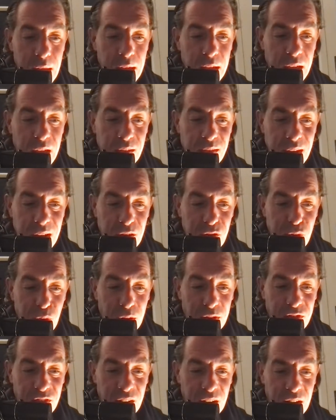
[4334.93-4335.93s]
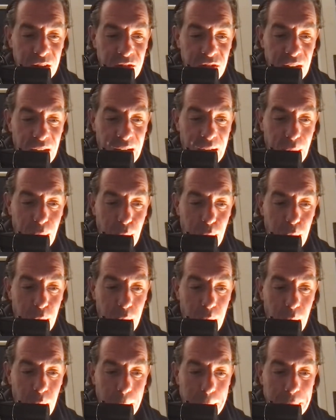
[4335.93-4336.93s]
giving a dressing down
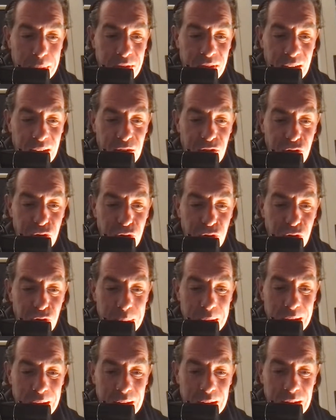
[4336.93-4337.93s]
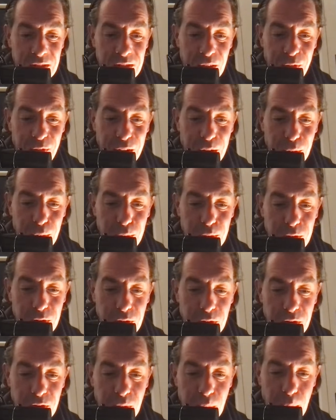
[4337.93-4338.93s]
a reputation of being difficult
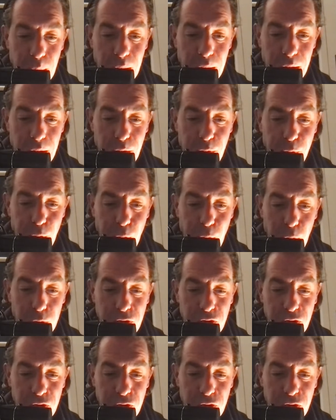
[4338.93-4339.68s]
to work for,